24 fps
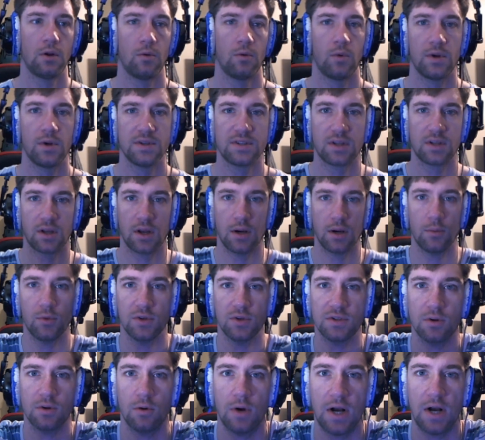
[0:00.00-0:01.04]
Why is the camera
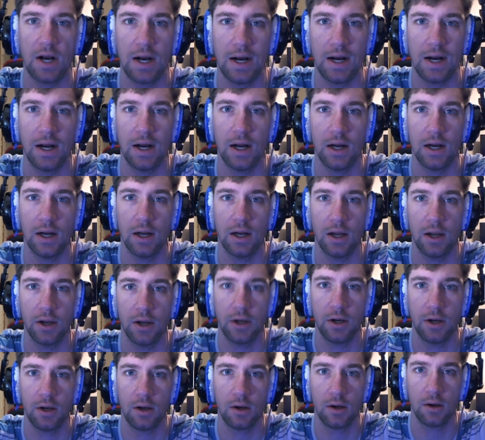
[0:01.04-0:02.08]
so high?
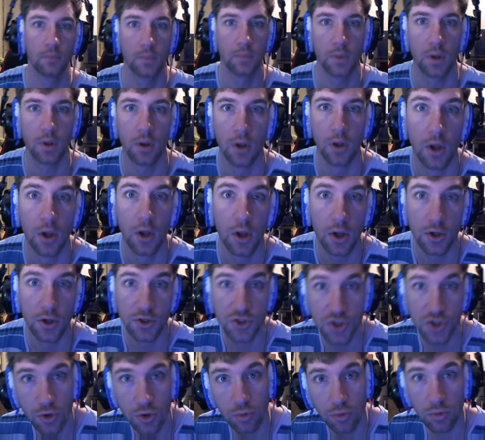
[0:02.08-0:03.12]

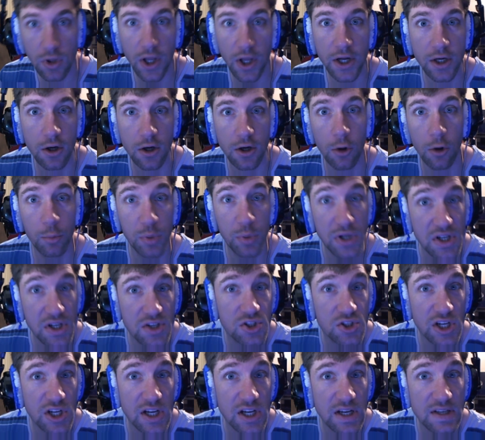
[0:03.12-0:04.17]
Do you like
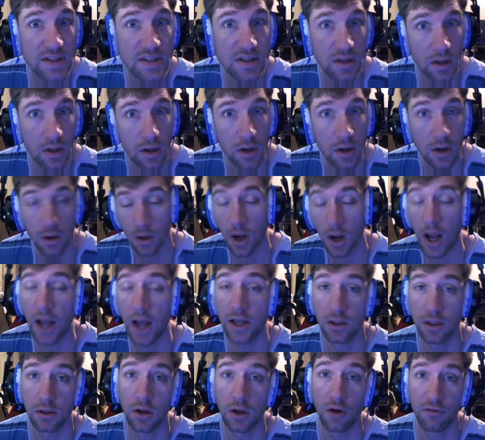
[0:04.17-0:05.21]
RPGs? I
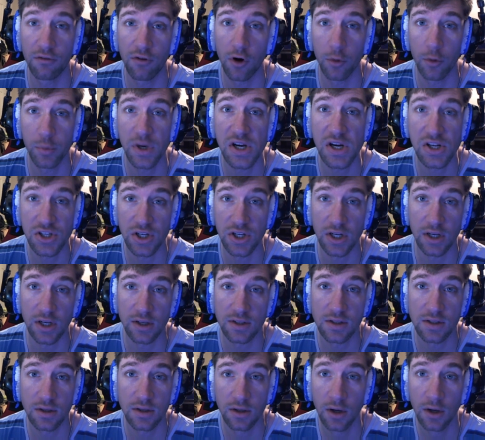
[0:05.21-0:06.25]
love
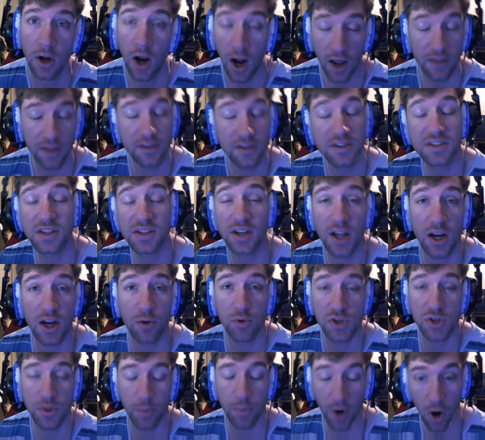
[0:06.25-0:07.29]
RPGs. I think today
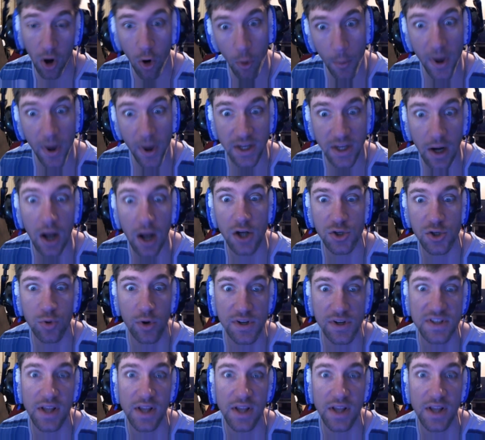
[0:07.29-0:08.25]
we should buy- Oh my gosh, what is